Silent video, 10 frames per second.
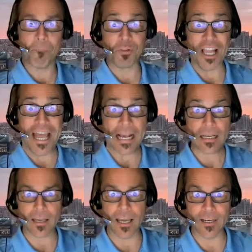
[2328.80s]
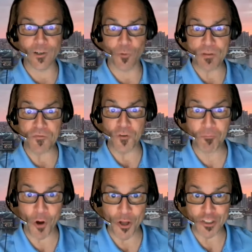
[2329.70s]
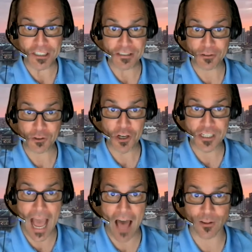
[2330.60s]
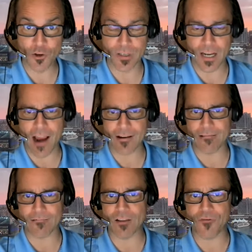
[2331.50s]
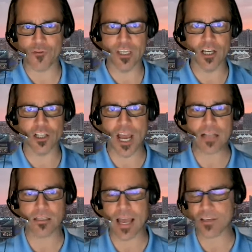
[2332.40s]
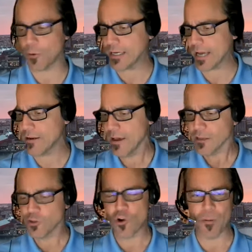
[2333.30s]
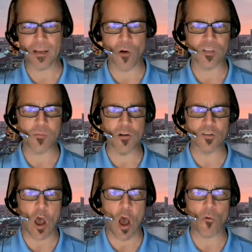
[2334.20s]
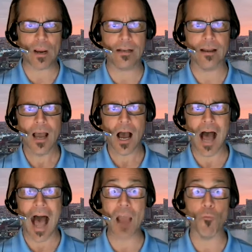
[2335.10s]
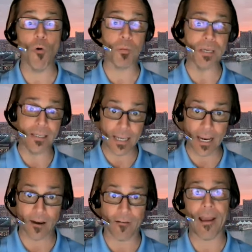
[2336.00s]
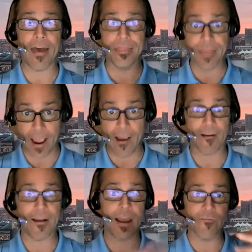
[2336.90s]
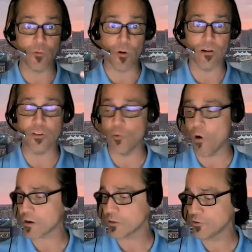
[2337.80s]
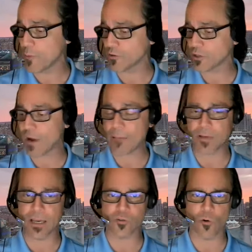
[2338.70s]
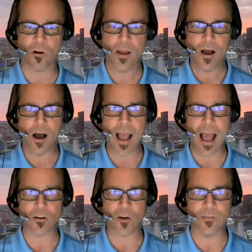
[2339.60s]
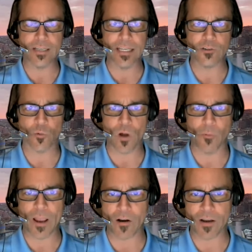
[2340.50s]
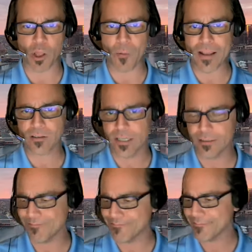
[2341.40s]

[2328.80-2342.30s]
Blink and it'll be football season. Look out. Luke and I are getting ready for the uh, Jets next weekend. Luke will be at Owings Mills all week. Uh, I will be here and there and everywhere you are, including the Maryland Crab Cake Tour uh, out on the interweb. We are WNST.